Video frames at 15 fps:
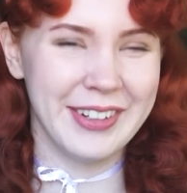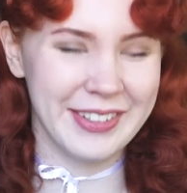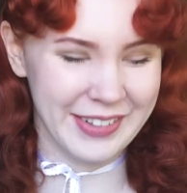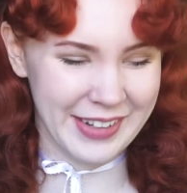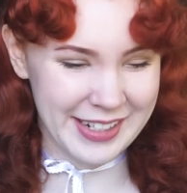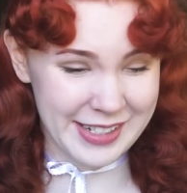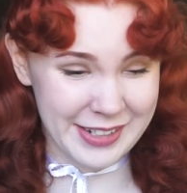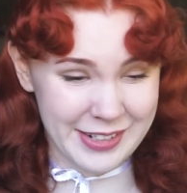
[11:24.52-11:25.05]
don't
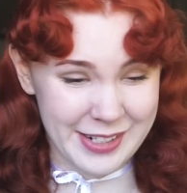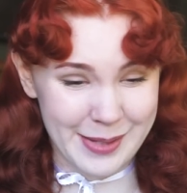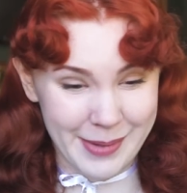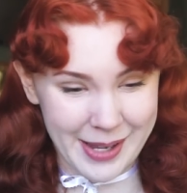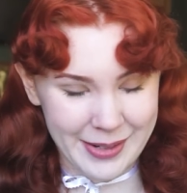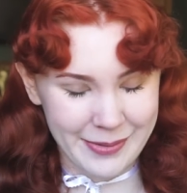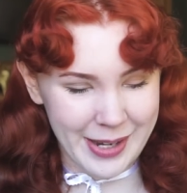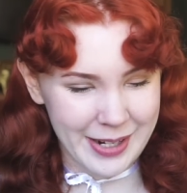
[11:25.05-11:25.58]
like to
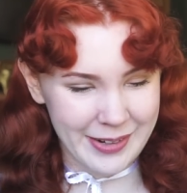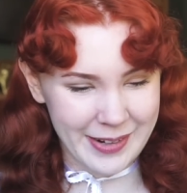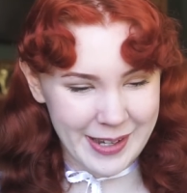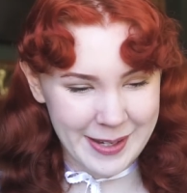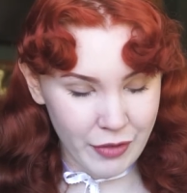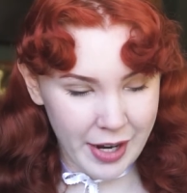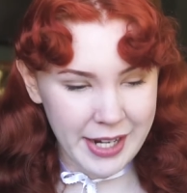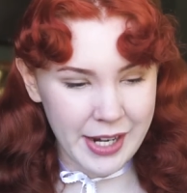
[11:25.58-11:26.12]
respond right
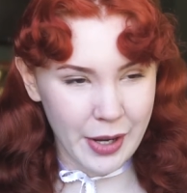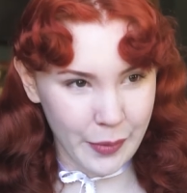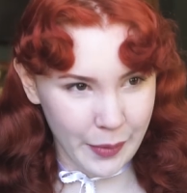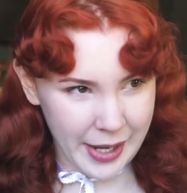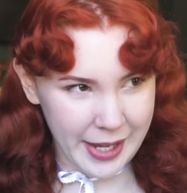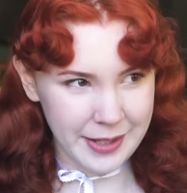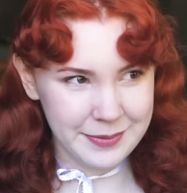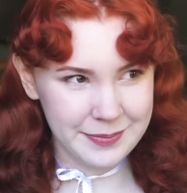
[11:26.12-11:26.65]
away. Right
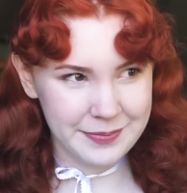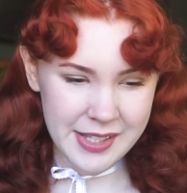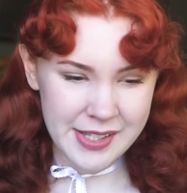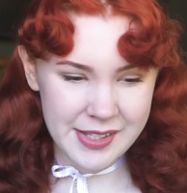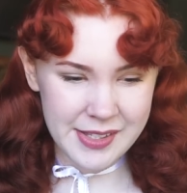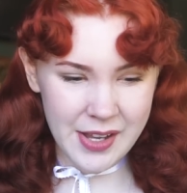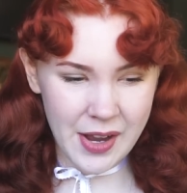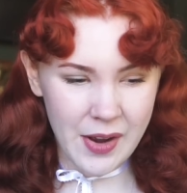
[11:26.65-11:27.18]
away.
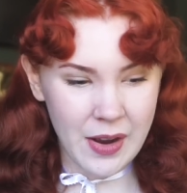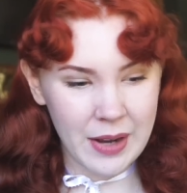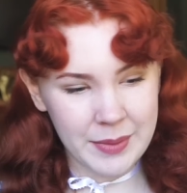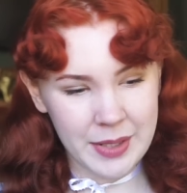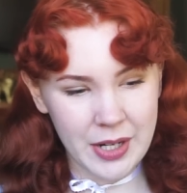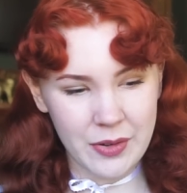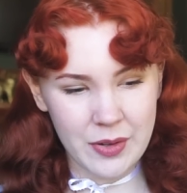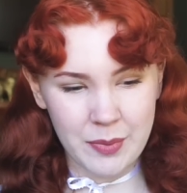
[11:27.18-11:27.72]
So I'm
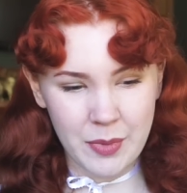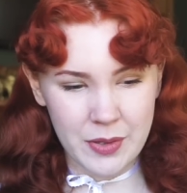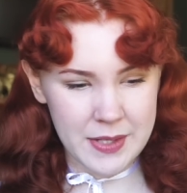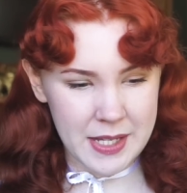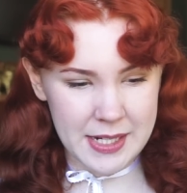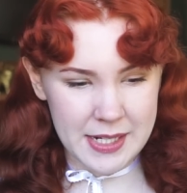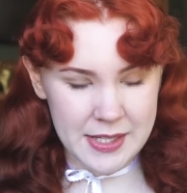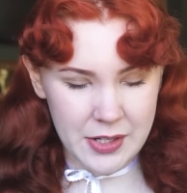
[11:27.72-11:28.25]
gonna go with
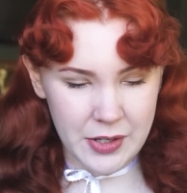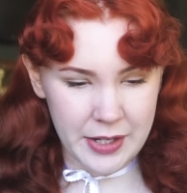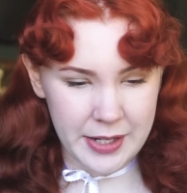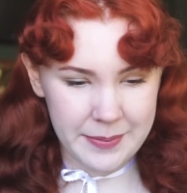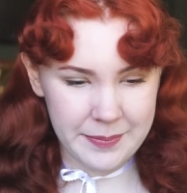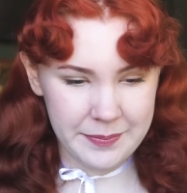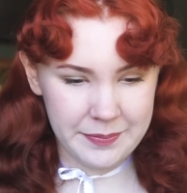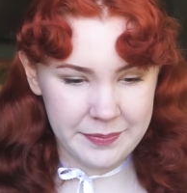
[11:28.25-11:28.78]
mostly
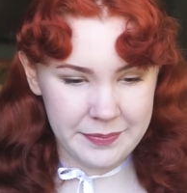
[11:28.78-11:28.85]
disagree.